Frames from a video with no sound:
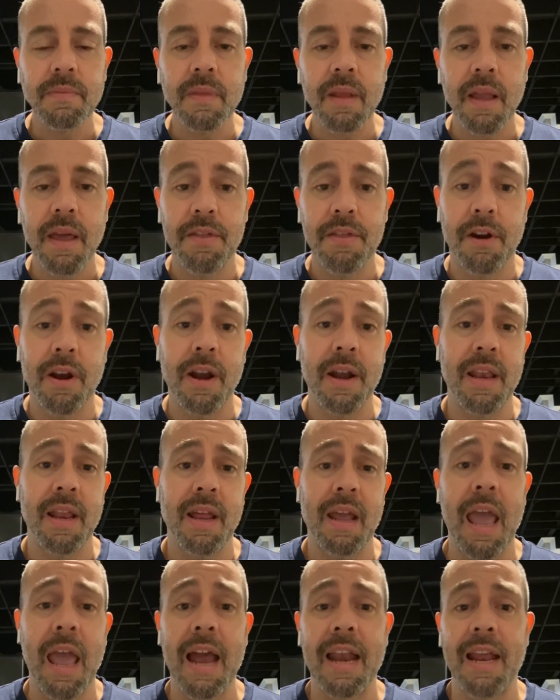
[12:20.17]
They're
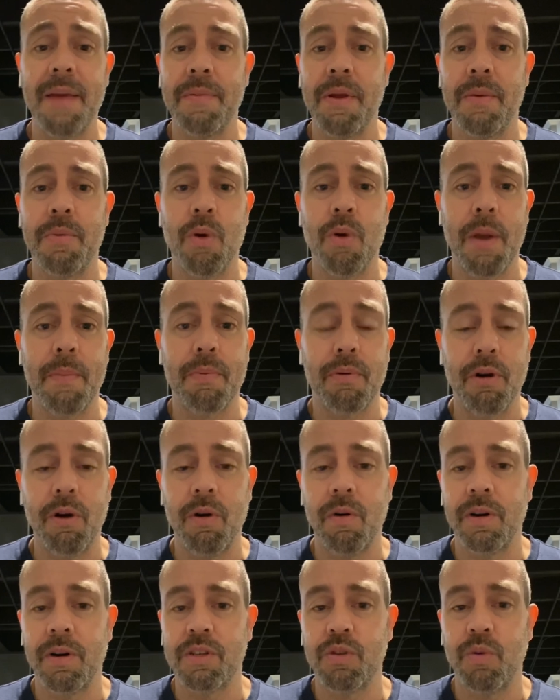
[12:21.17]
at MWA
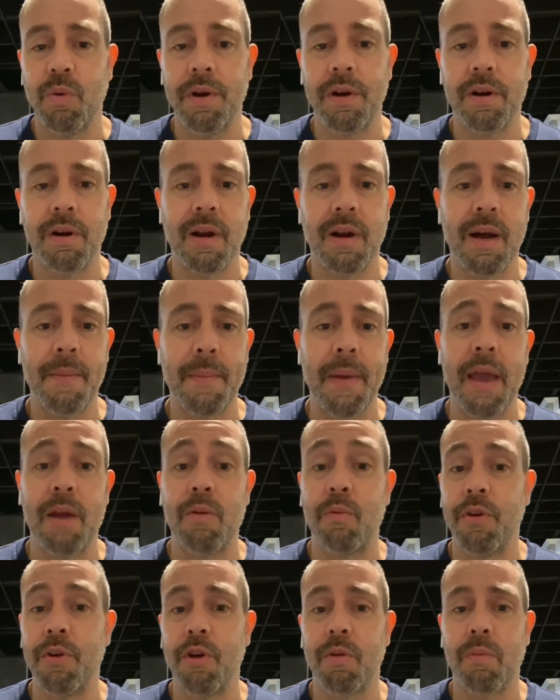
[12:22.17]
Pro on Twitter. I'm
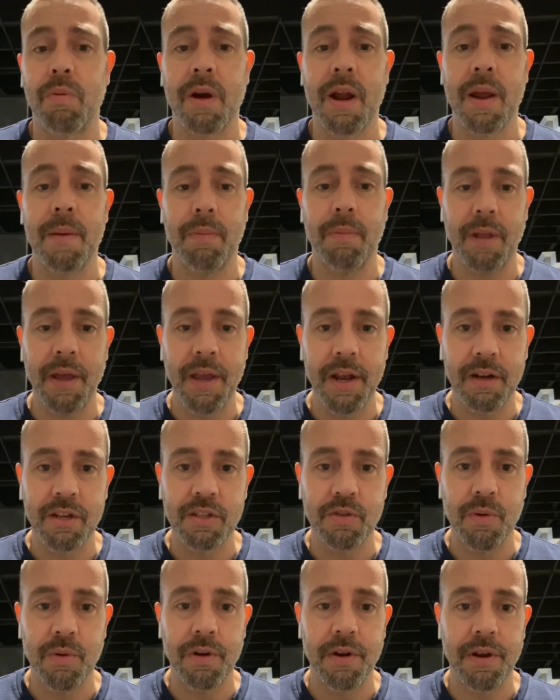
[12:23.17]
at Real Brian Blade on
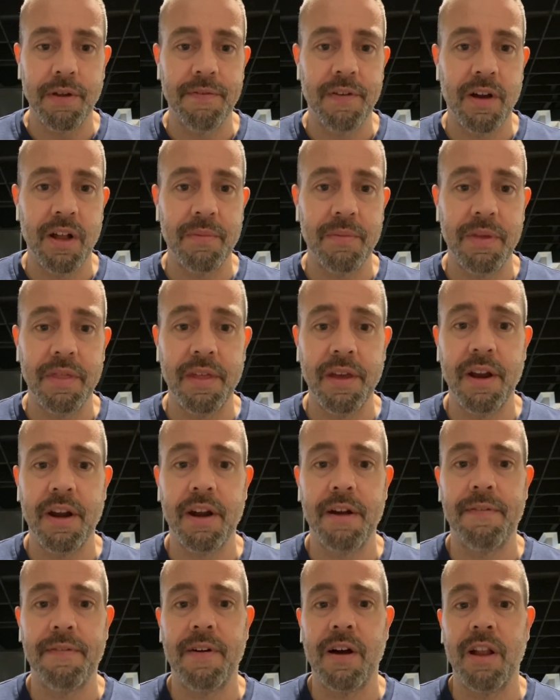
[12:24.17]
Twitter. You can follow me
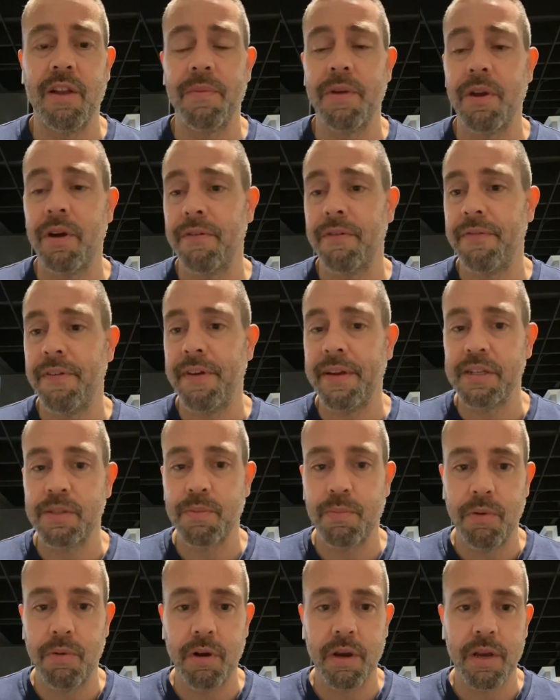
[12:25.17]
there. Follow me on
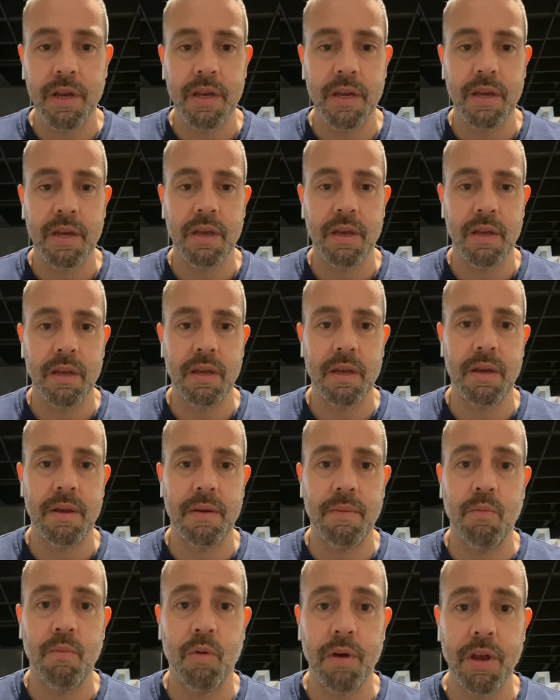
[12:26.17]
Facebook.
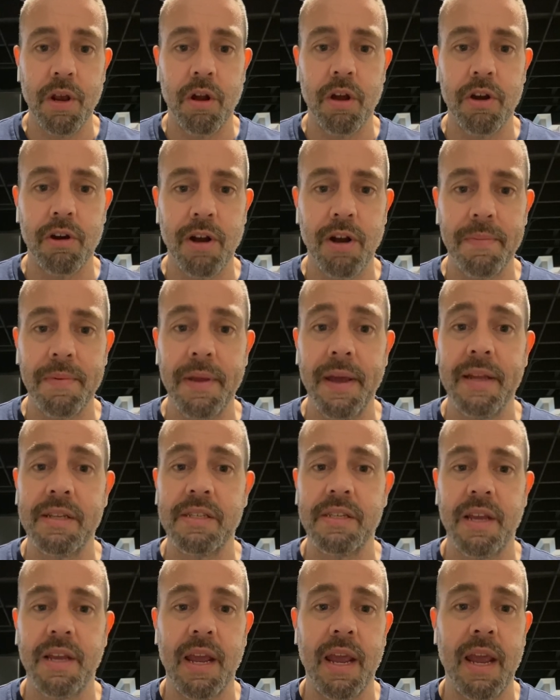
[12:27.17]
We'll get all your
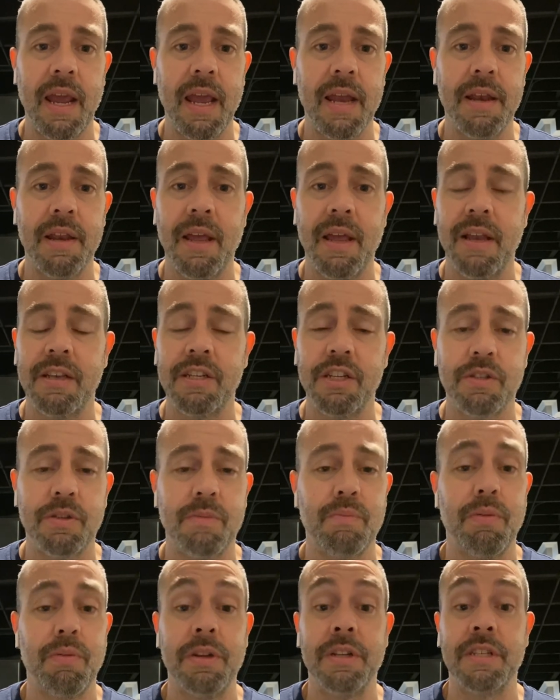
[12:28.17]
updates. And
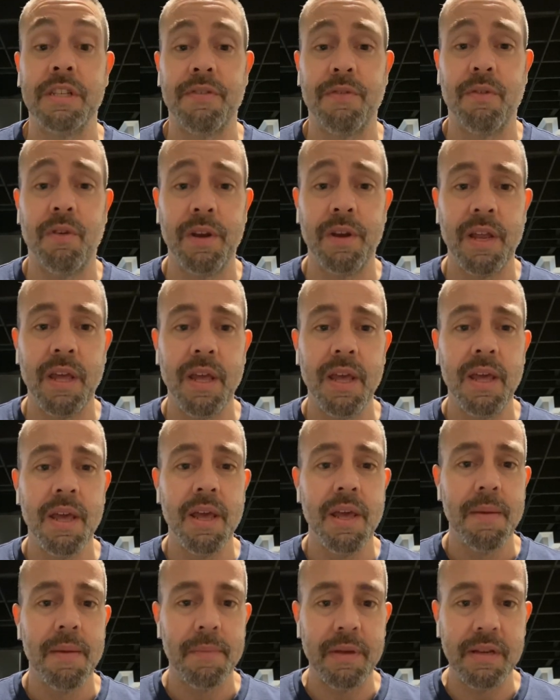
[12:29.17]
just please, everyone,
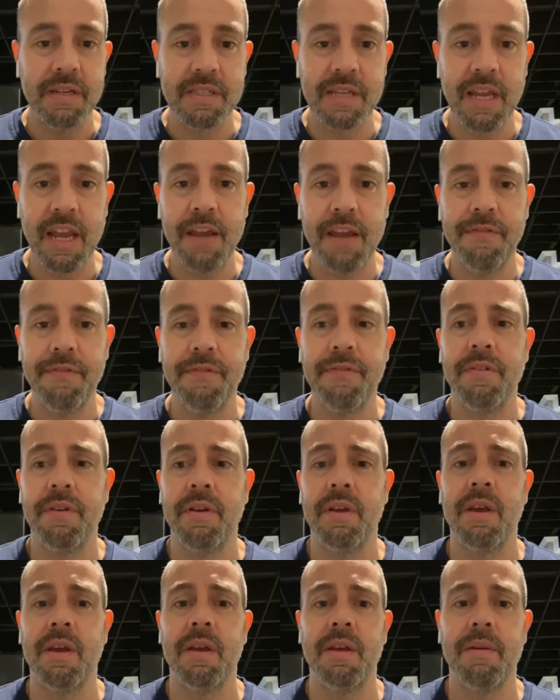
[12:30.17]
be safe,
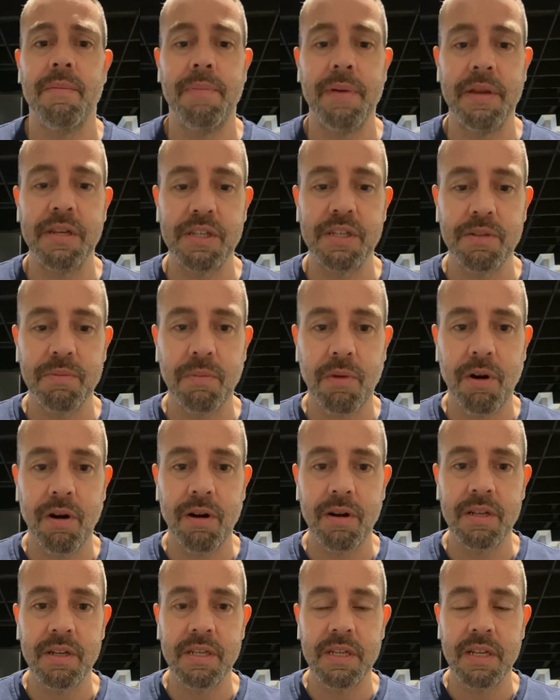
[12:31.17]
be
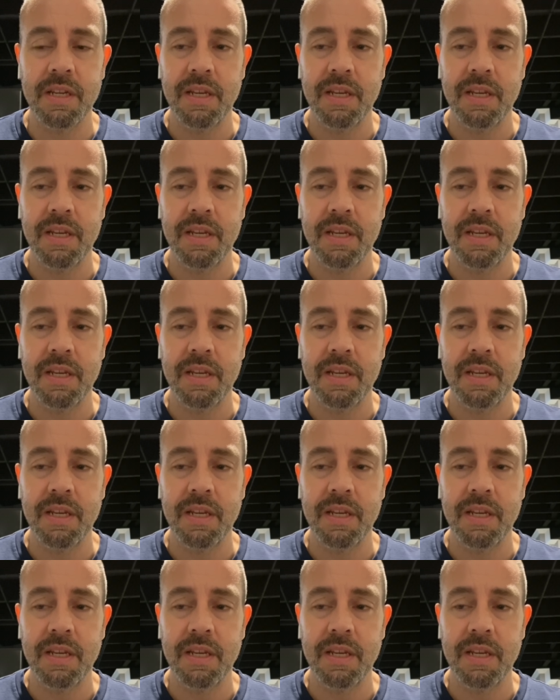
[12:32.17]
smart,